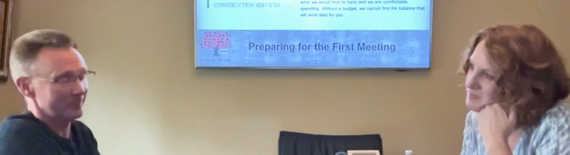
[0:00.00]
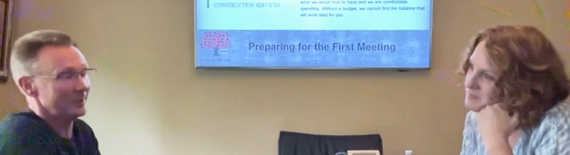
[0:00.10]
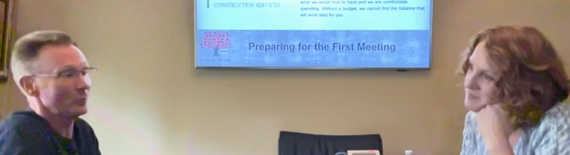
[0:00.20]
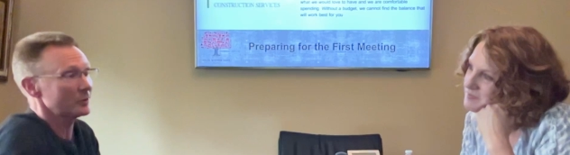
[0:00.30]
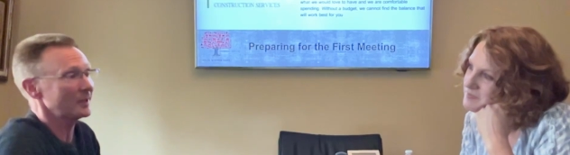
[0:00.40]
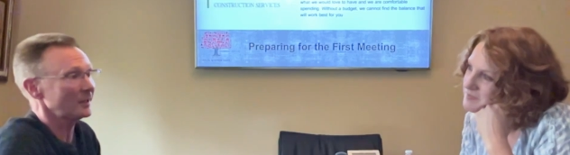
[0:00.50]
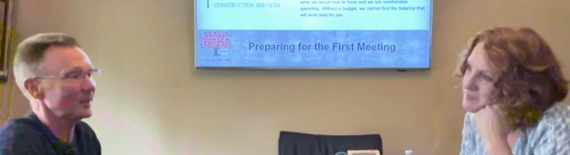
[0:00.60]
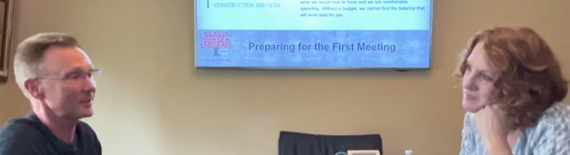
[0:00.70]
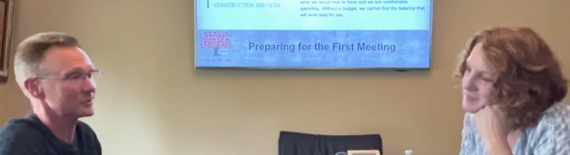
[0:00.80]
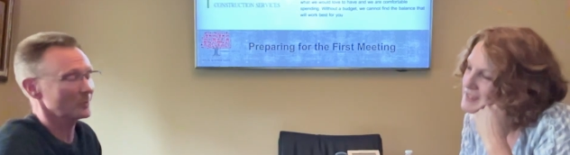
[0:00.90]
Speaker 1: to be with that
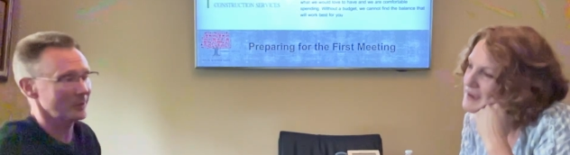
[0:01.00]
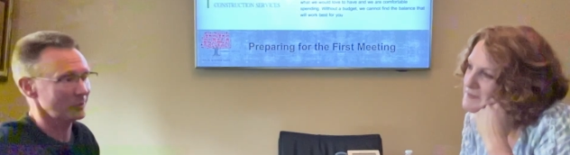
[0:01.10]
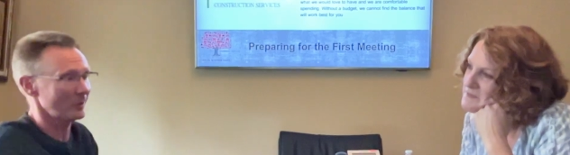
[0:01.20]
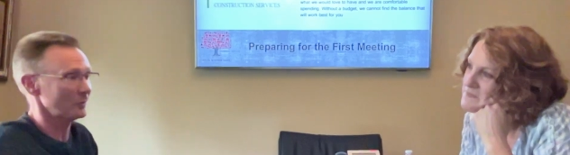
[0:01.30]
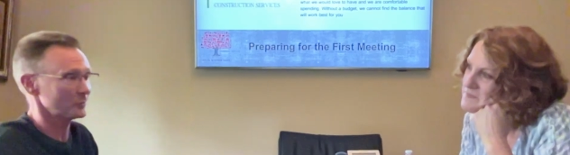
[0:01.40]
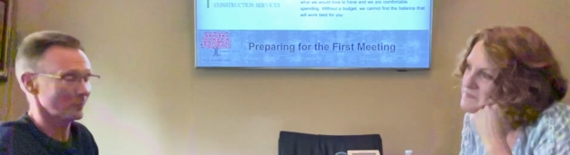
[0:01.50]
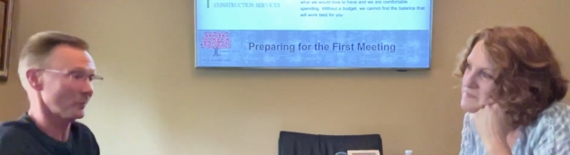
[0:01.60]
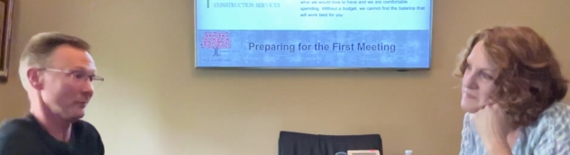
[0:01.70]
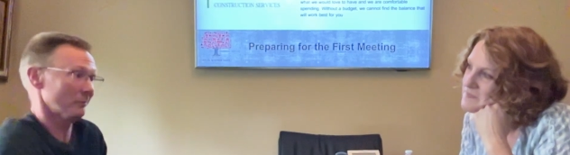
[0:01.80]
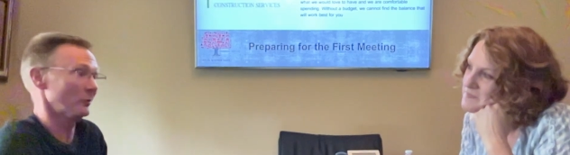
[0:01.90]
lot so that your house
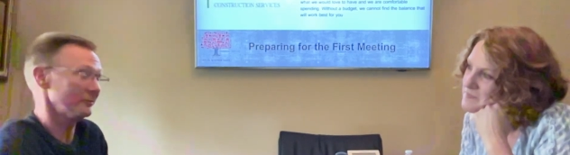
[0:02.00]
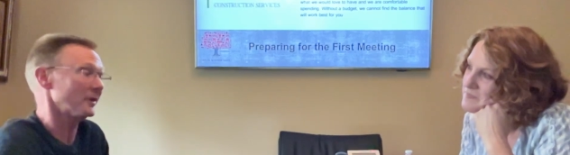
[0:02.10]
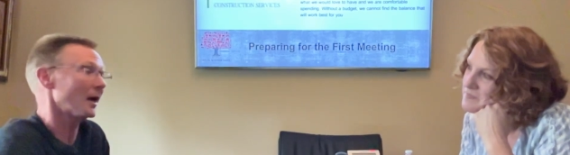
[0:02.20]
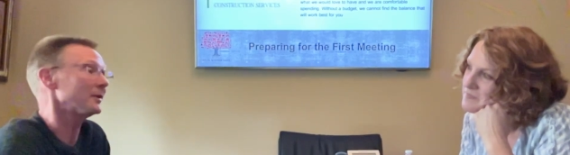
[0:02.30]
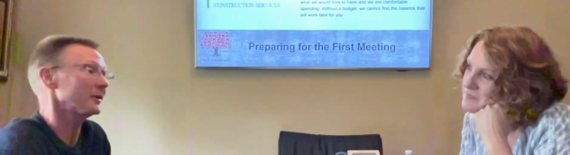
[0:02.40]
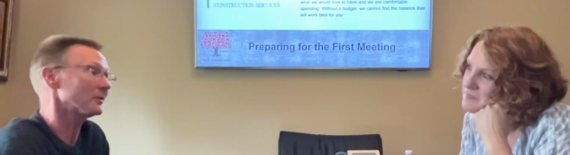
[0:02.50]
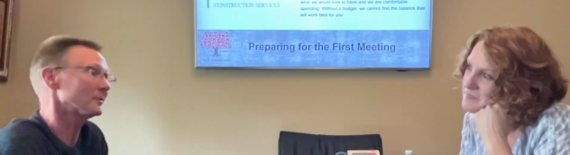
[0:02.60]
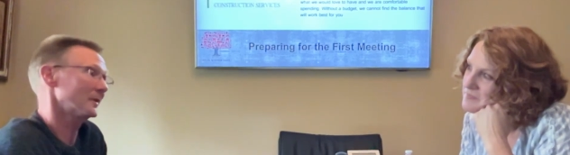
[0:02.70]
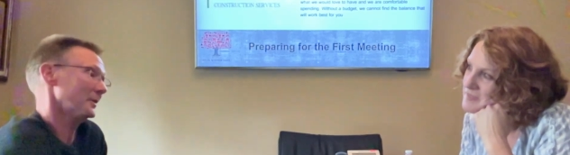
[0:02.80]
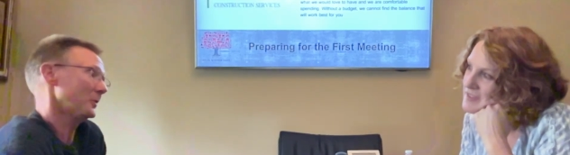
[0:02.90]
will, will fit on there,
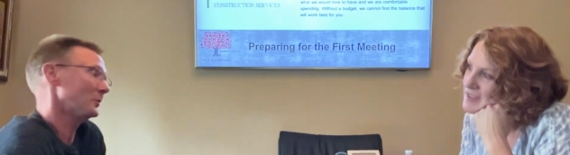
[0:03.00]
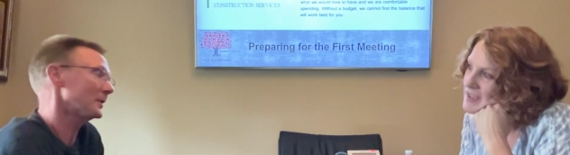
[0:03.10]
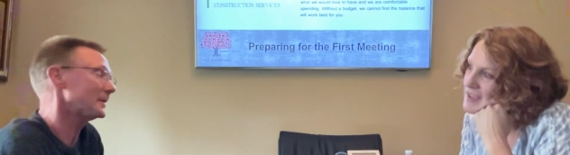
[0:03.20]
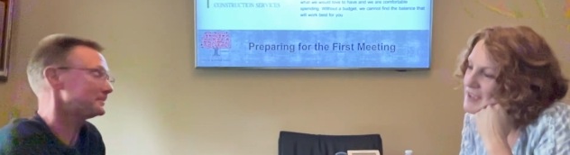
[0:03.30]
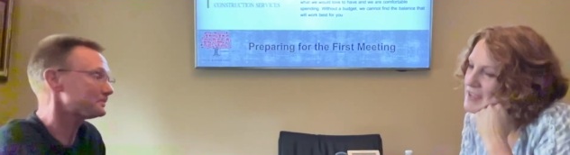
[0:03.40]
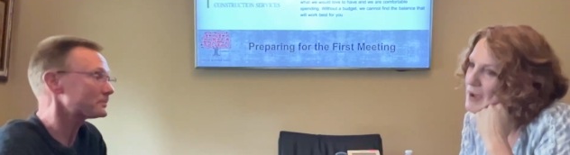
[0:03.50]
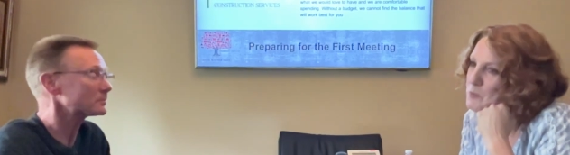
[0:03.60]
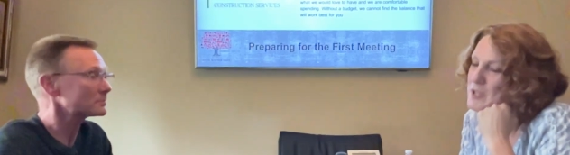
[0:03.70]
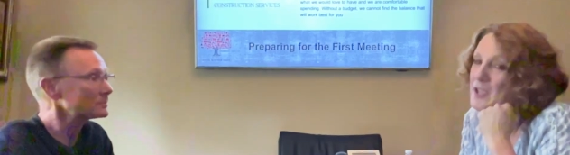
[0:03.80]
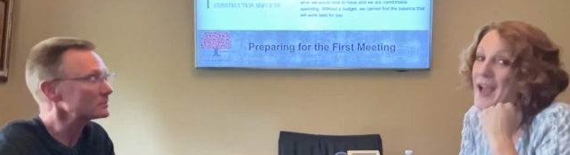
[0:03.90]
you know?
Speaker 2: Yeah,
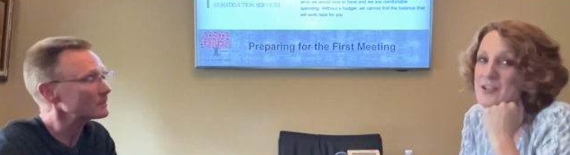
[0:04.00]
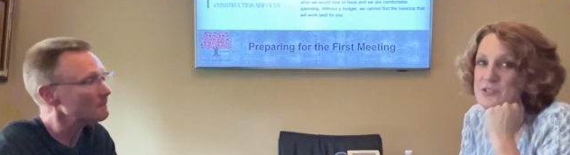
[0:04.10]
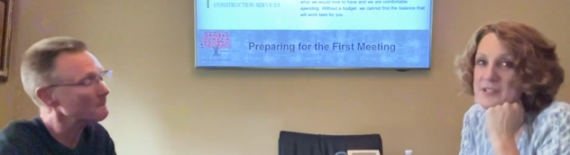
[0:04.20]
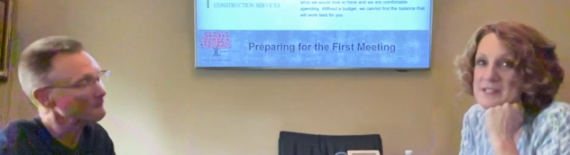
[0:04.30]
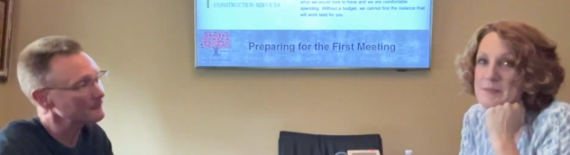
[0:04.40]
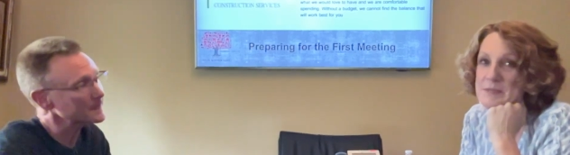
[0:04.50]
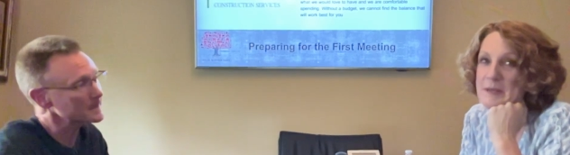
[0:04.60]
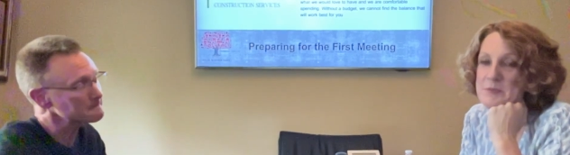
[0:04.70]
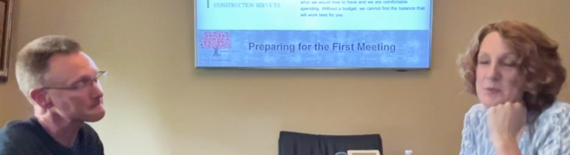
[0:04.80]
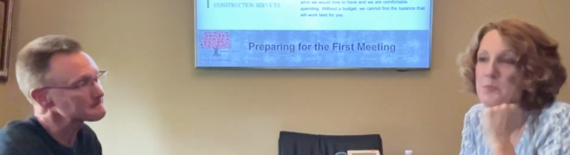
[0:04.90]
we actually
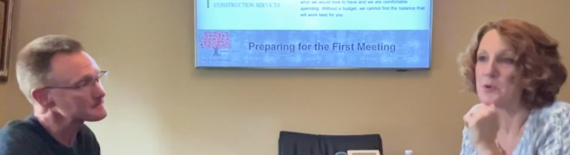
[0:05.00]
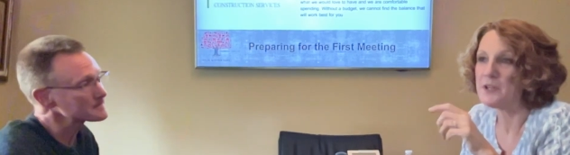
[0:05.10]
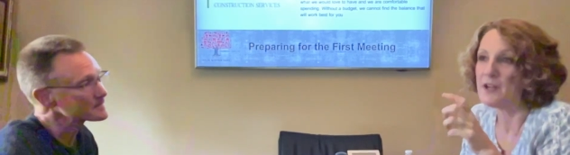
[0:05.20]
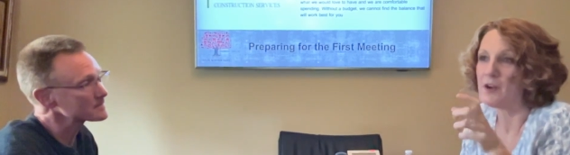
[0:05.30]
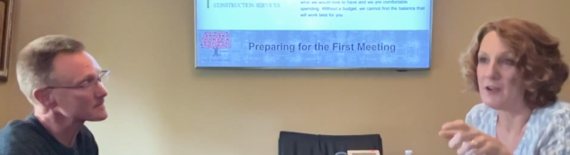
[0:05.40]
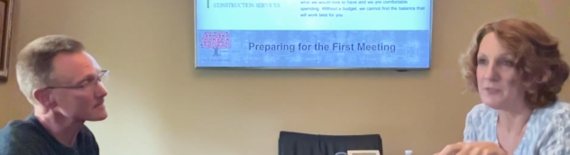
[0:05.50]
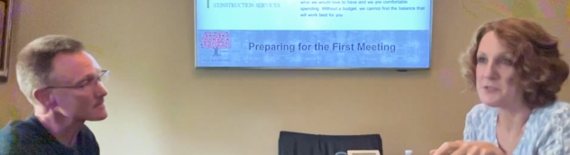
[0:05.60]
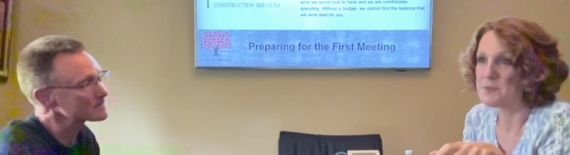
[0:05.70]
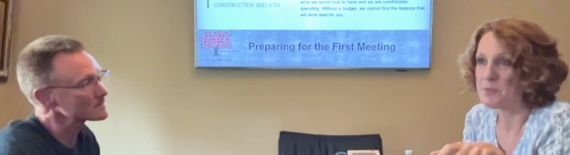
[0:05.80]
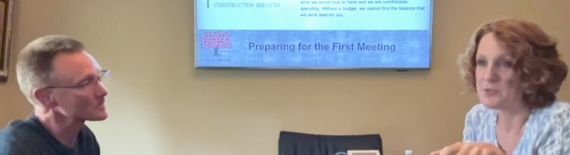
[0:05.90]
sometimes will put in our offers
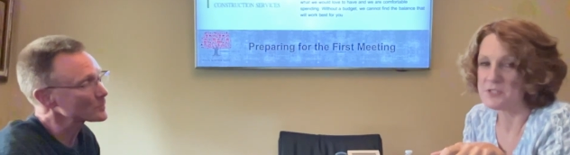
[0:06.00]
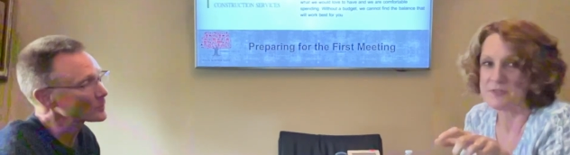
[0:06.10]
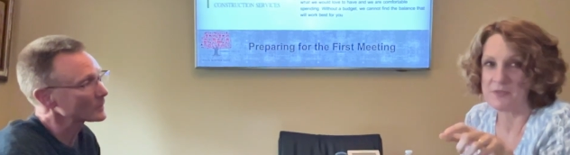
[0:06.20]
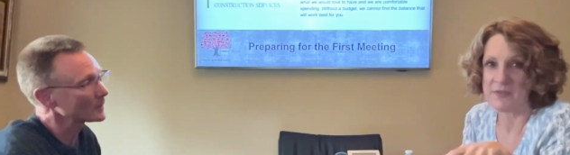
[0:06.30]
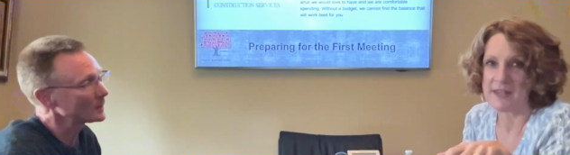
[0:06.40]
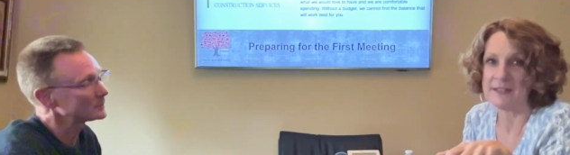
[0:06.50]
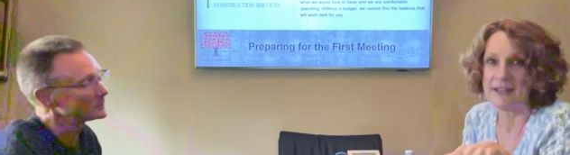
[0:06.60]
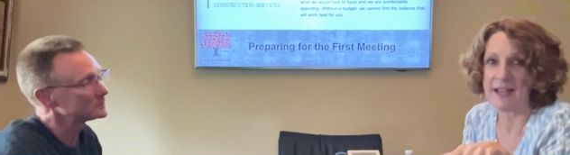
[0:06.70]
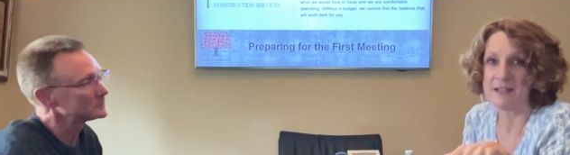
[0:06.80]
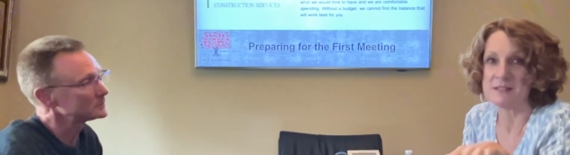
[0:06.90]
to purchase for vacant
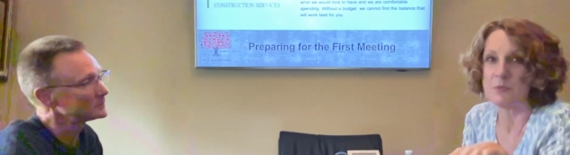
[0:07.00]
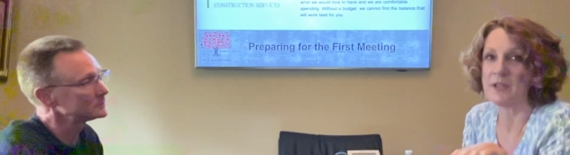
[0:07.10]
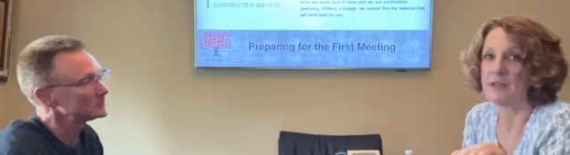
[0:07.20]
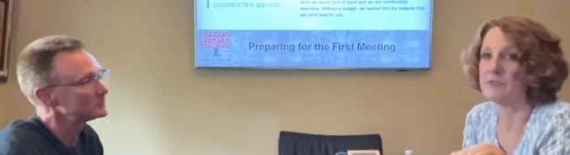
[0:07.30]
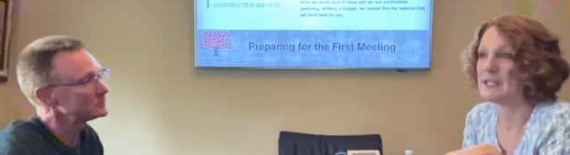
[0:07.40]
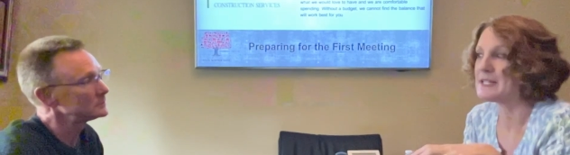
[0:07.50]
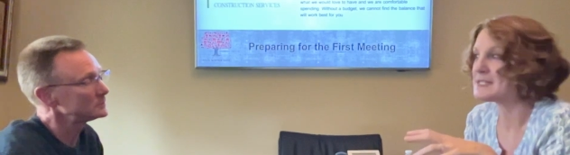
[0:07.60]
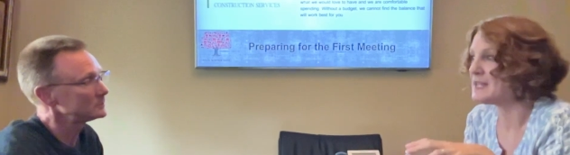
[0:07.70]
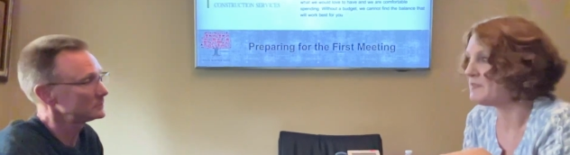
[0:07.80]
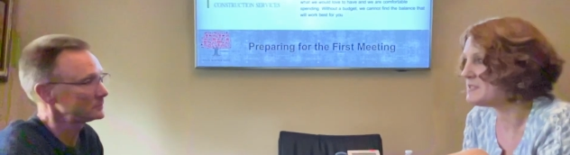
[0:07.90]
land. We'll give like a
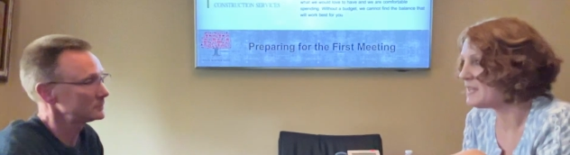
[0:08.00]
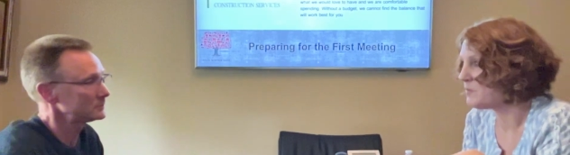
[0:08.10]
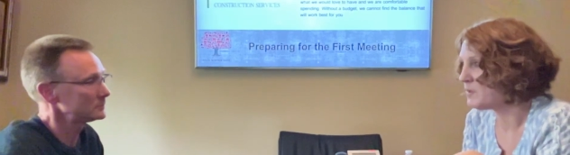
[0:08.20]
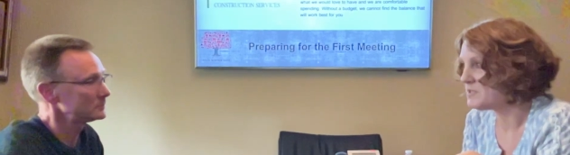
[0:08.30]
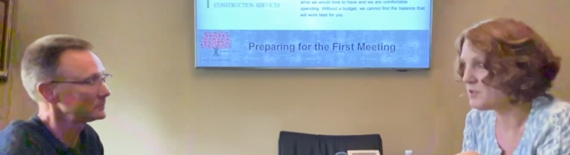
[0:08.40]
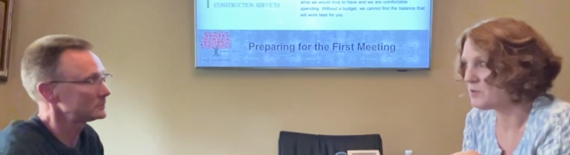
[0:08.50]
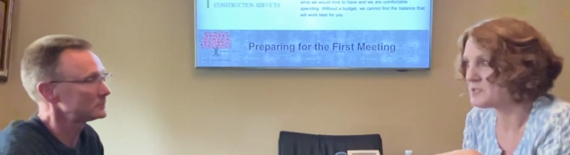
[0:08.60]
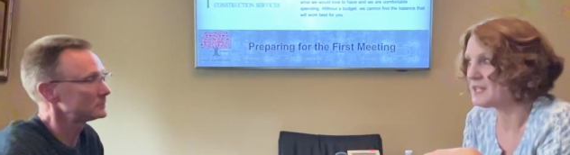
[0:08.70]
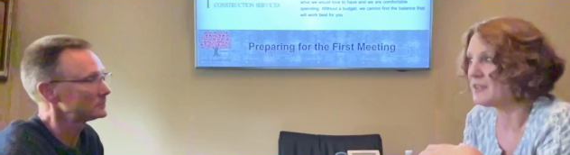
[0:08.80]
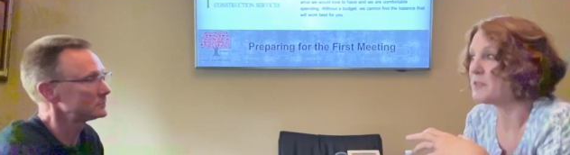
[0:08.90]
seven day window to
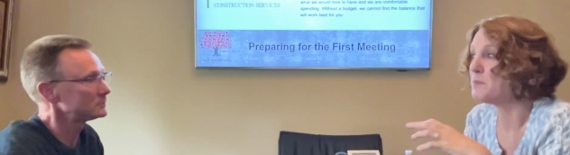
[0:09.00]
get the